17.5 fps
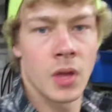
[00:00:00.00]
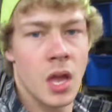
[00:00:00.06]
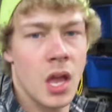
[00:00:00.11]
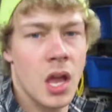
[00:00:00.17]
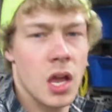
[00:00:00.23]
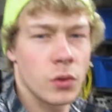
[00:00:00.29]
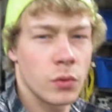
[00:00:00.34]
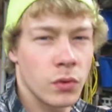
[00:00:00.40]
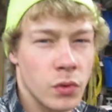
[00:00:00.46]
Hey
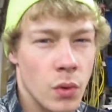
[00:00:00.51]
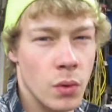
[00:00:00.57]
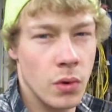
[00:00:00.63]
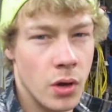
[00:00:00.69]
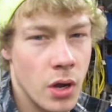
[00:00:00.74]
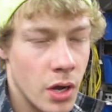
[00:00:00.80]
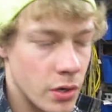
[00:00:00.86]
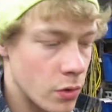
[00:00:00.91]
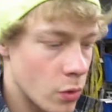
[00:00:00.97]
guys, what's
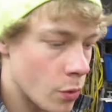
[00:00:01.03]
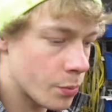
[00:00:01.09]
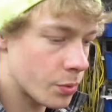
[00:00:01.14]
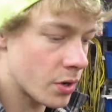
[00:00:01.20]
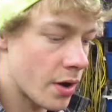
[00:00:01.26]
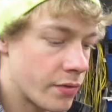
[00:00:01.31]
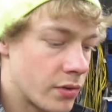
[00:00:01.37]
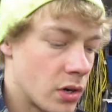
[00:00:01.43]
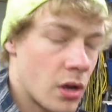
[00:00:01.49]
going on? Hope
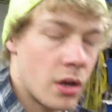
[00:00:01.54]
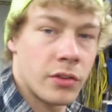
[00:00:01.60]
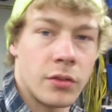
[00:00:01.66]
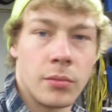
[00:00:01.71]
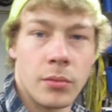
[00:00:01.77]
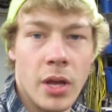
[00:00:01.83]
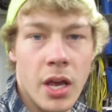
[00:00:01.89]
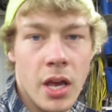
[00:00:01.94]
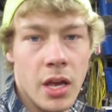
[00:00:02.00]
you're having an
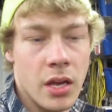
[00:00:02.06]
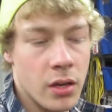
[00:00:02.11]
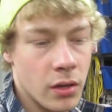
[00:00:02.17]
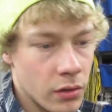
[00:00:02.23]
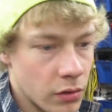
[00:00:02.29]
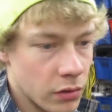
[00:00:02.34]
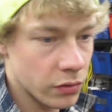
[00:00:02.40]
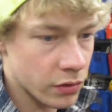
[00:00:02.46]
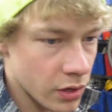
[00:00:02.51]
awesome day.
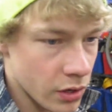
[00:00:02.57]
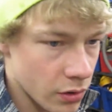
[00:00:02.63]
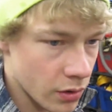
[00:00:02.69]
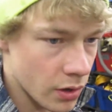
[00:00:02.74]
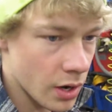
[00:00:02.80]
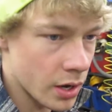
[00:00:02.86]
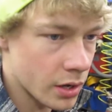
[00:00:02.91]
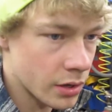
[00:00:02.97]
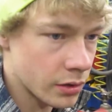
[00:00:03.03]
Just
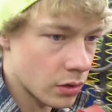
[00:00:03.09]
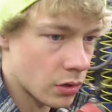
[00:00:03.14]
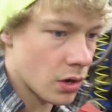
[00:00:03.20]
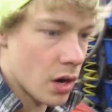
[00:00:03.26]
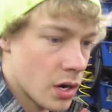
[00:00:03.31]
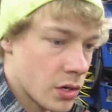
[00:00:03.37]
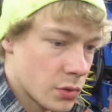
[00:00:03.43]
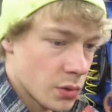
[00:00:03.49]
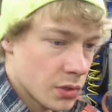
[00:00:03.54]
here in the
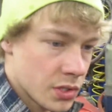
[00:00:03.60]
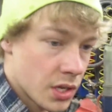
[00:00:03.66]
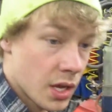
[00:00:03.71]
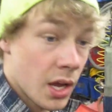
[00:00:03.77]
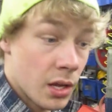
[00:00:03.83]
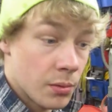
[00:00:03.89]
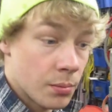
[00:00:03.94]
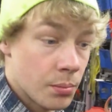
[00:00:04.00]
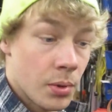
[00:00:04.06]
garage once
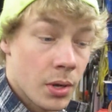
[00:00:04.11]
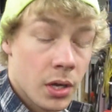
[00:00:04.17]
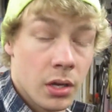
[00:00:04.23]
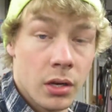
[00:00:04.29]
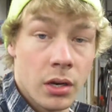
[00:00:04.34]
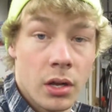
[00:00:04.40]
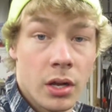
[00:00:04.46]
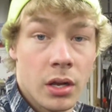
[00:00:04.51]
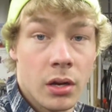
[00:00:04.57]
again,
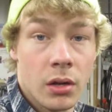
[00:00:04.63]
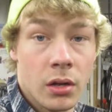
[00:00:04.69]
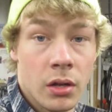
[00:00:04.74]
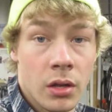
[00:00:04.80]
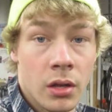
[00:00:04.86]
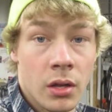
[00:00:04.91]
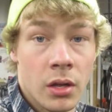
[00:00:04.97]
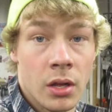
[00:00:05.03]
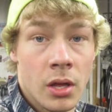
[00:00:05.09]
picking
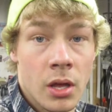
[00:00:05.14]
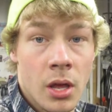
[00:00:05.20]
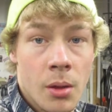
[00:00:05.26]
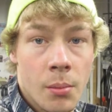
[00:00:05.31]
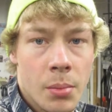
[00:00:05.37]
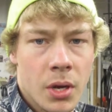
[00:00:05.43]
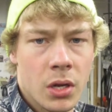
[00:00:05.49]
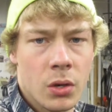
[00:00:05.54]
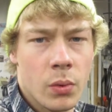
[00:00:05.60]

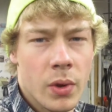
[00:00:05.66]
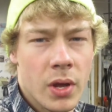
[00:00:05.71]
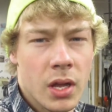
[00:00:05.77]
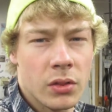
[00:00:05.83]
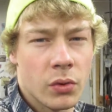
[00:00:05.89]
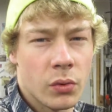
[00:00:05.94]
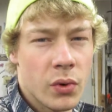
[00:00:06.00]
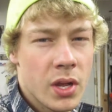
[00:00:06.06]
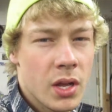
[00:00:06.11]
away
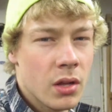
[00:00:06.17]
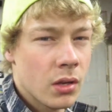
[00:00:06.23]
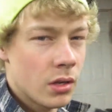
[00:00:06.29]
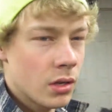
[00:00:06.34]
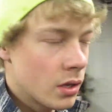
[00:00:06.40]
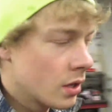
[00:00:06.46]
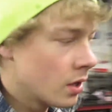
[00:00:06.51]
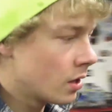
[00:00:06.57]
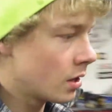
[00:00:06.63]
at the Regal.